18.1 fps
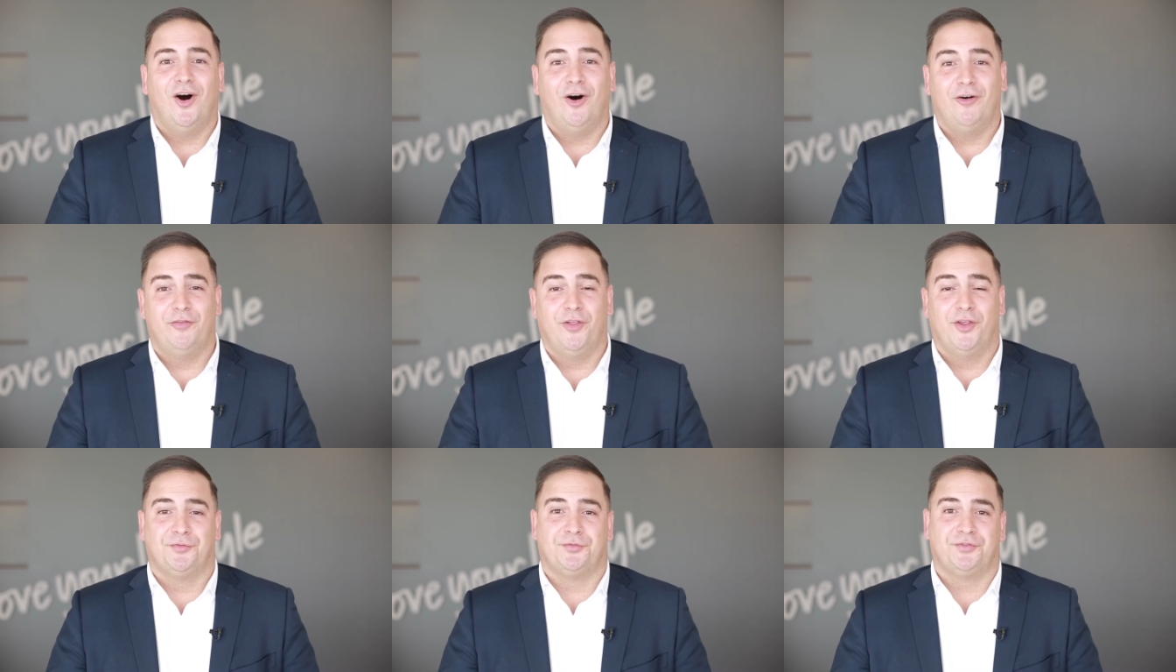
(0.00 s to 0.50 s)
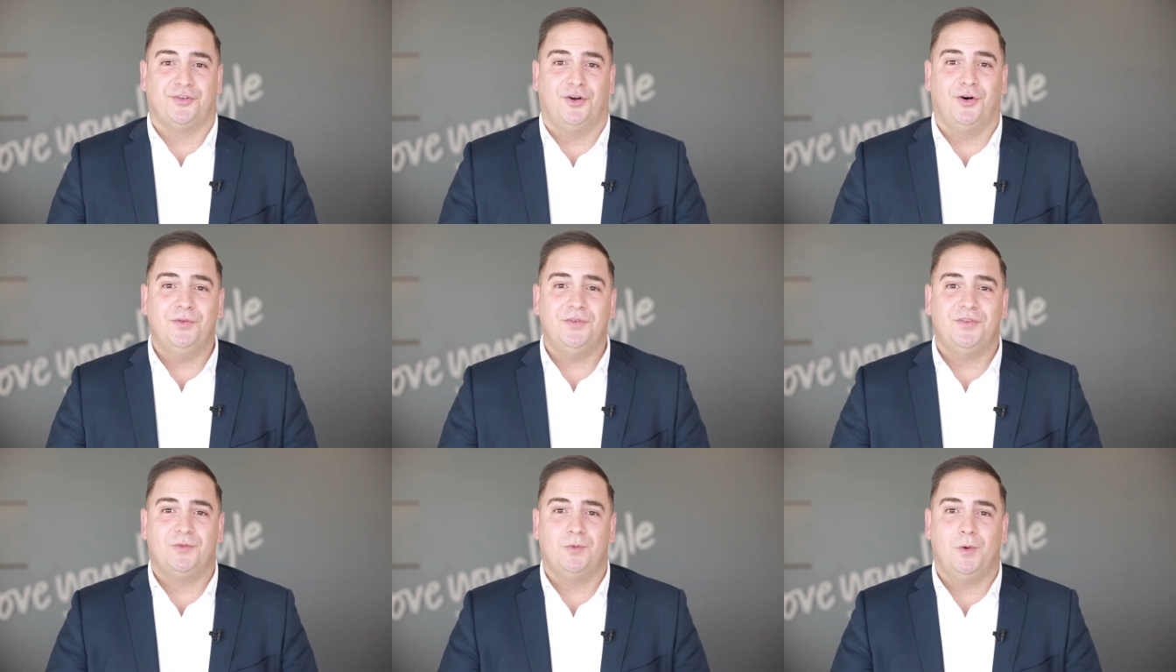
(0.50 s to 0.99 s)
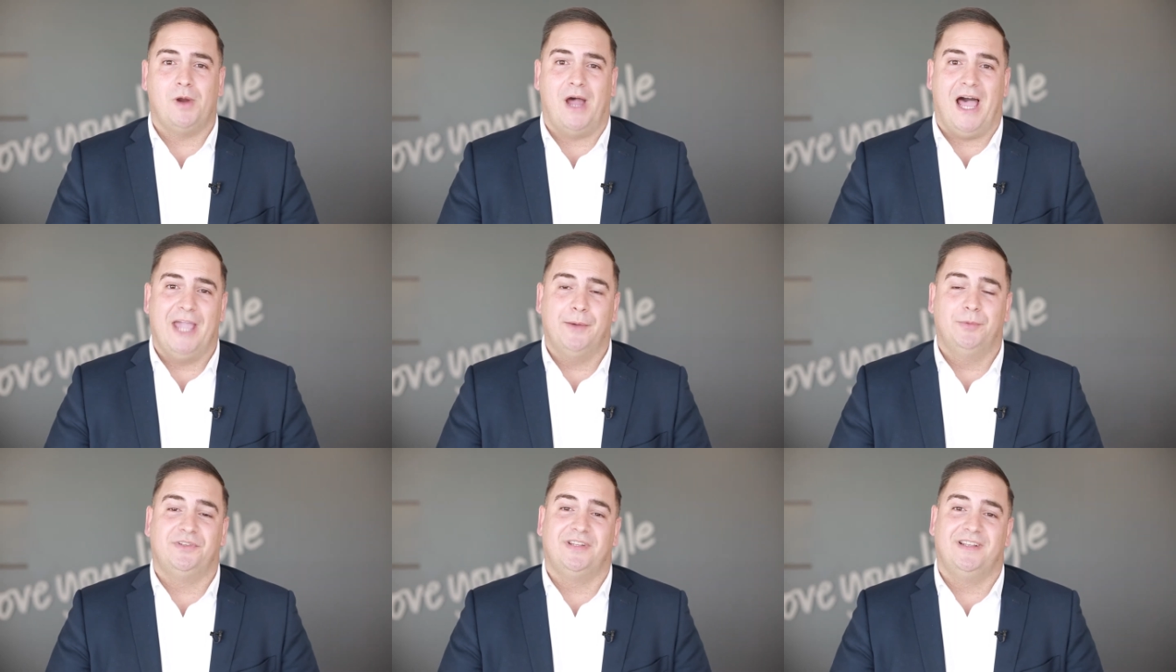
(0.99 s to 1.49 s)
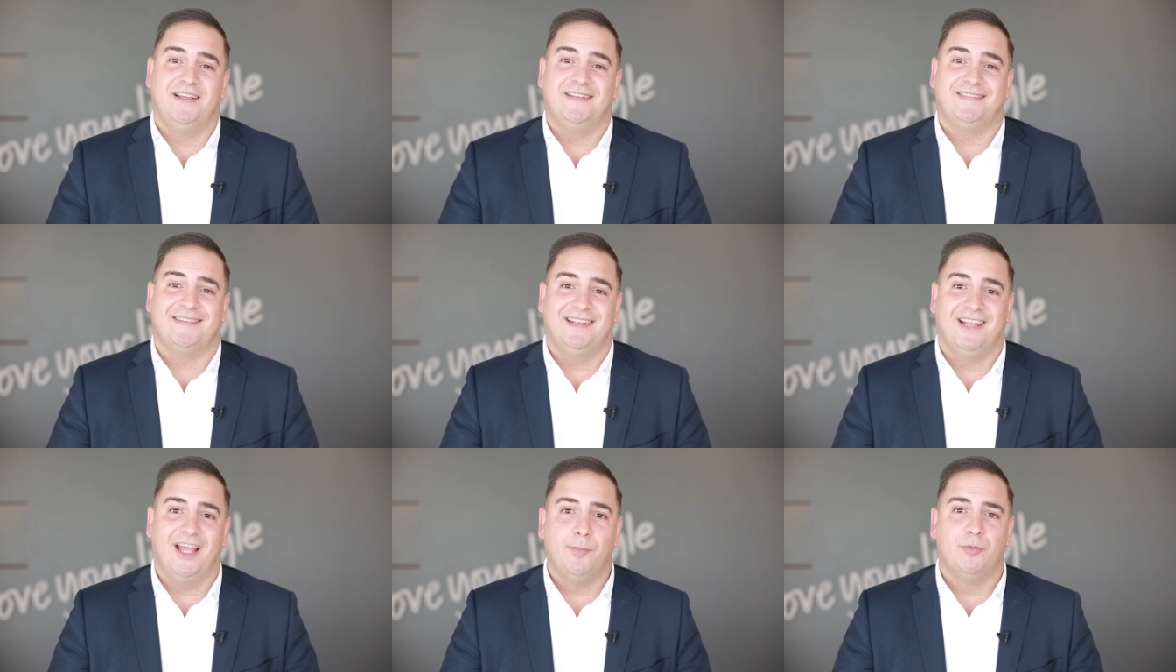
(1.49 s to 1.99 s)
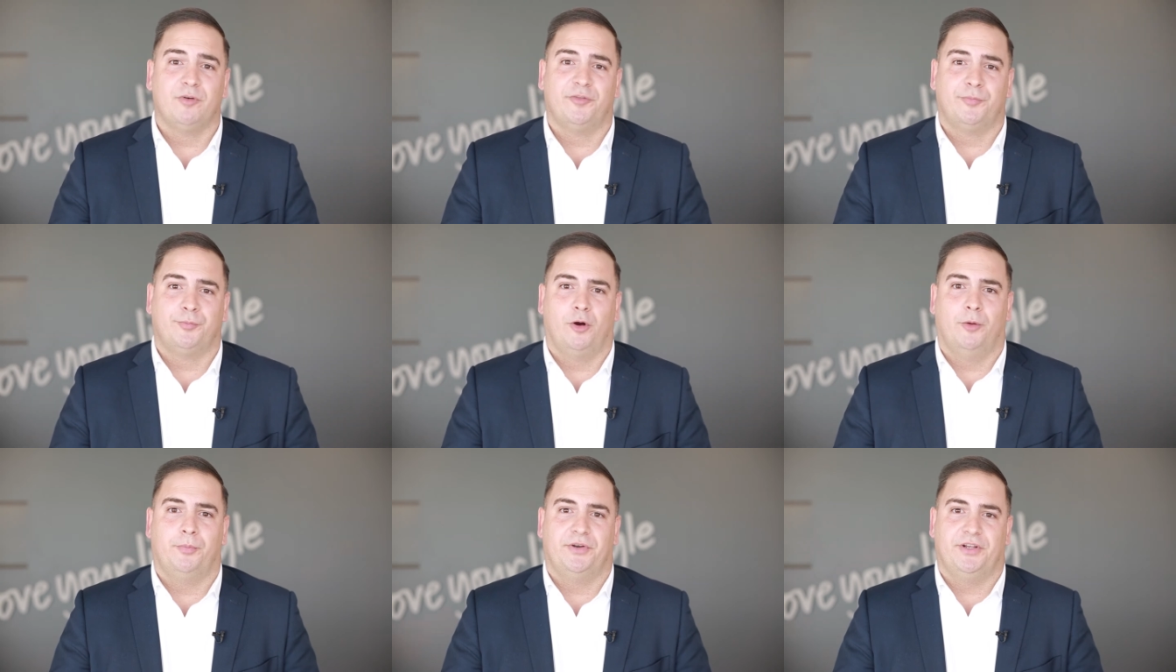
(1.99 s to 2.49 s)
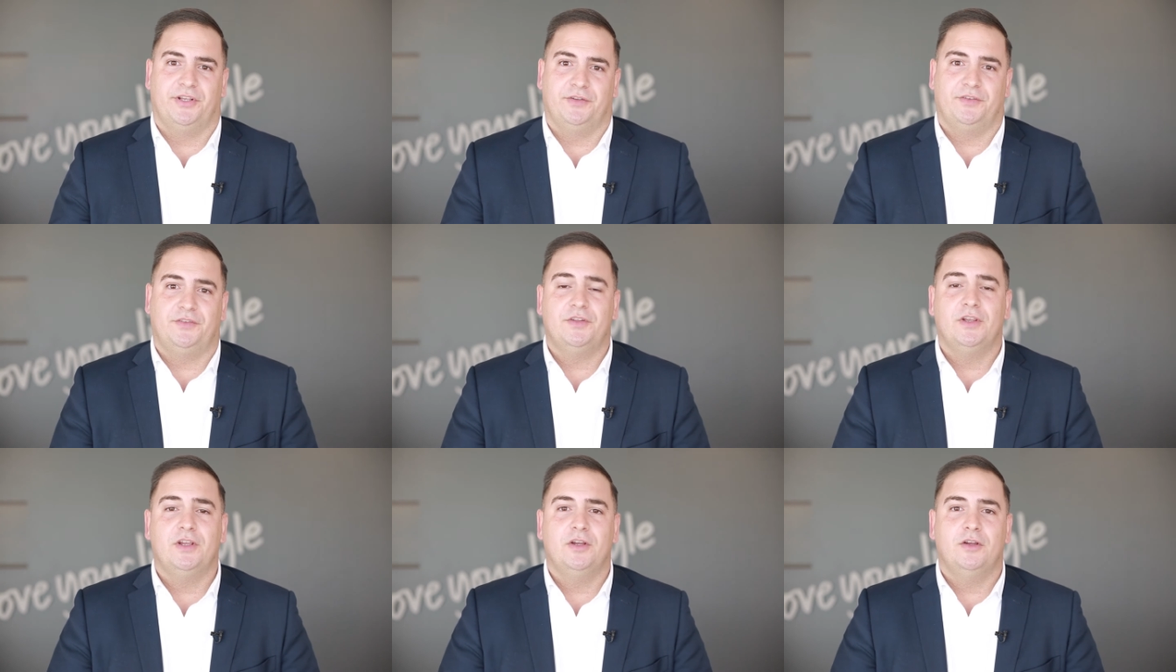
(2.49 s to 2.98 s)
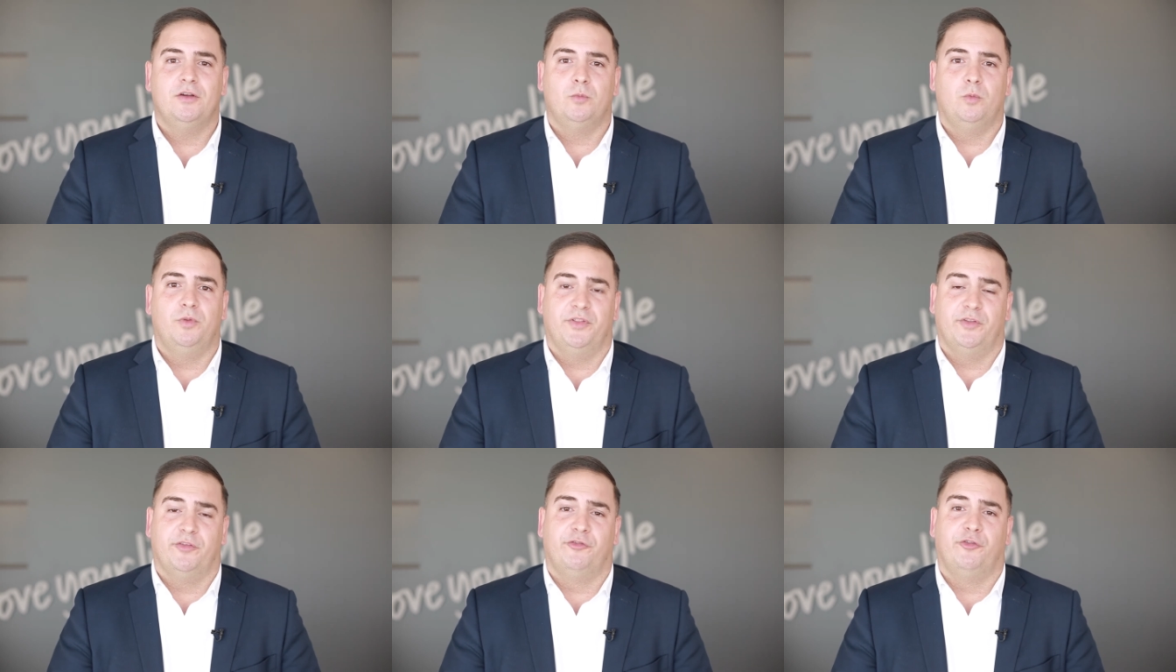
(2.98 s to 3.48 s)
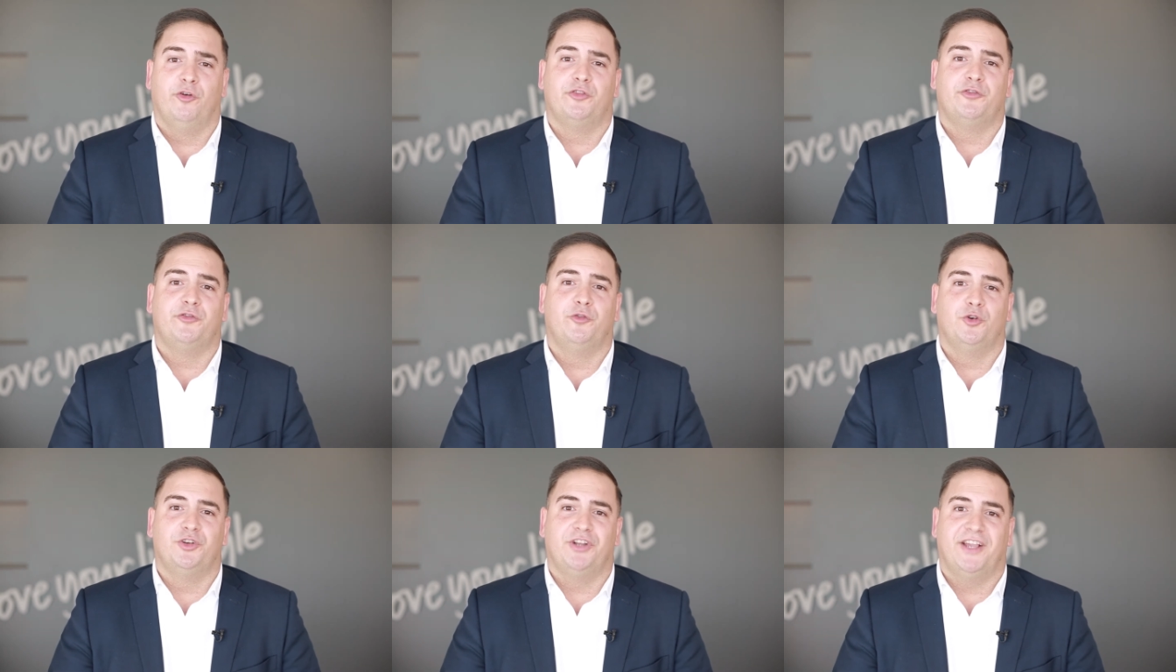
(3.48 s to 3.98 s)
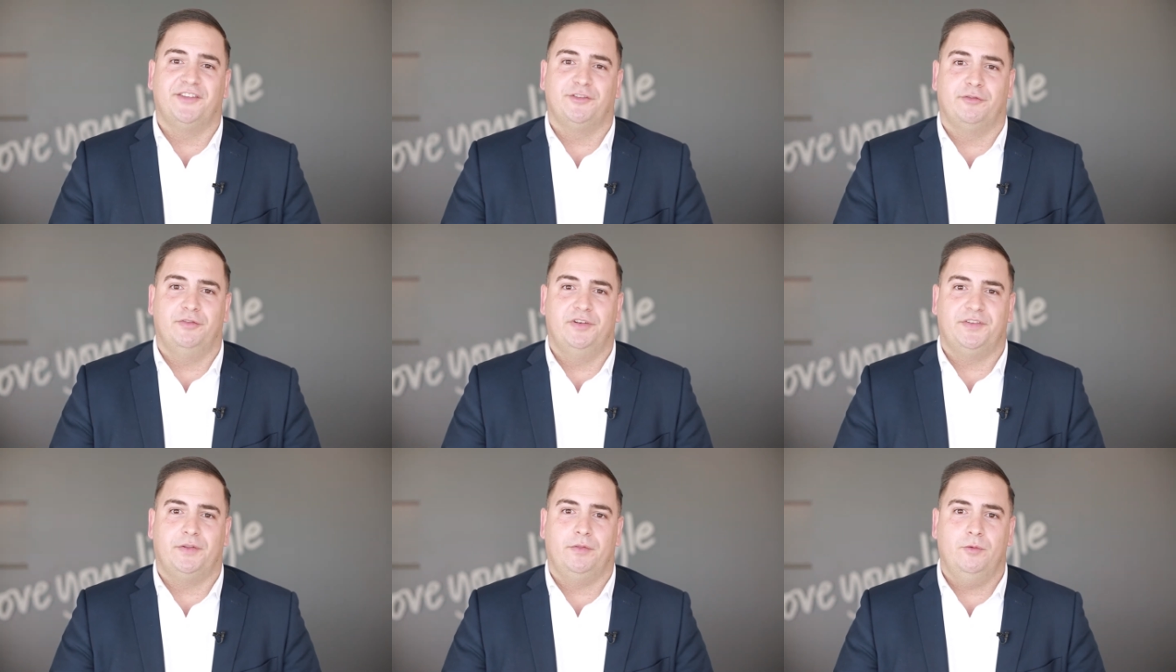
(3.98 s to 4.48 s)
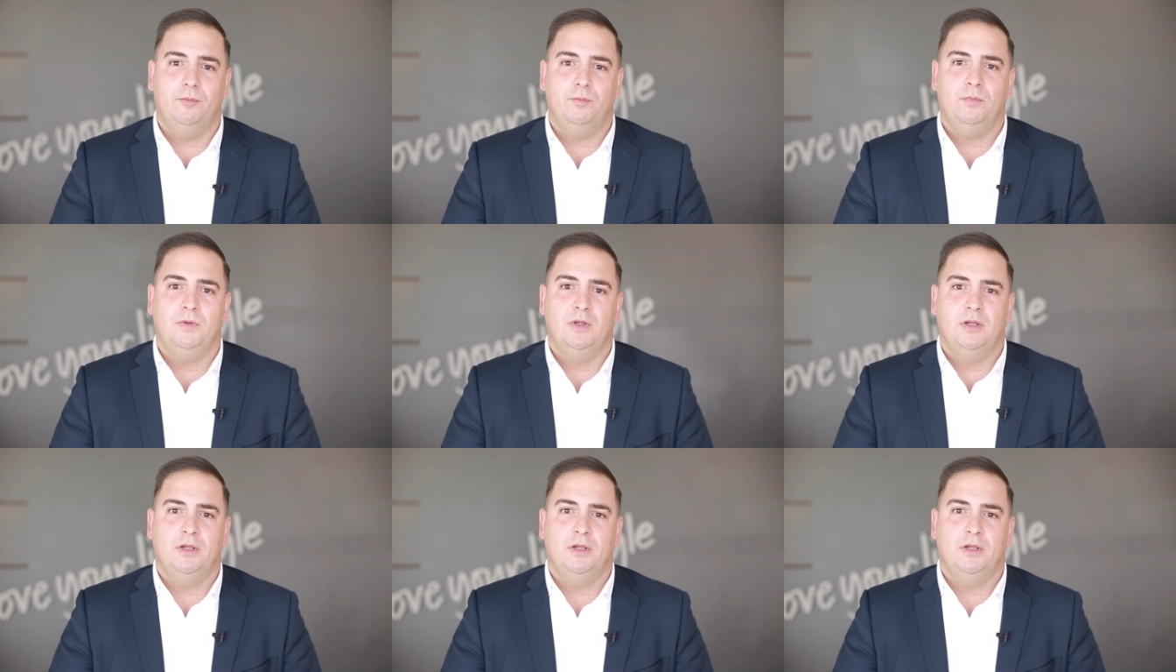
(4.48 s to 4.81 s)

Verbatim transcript: Of those results, we were able to lease a number of properties within the first four days of listing them.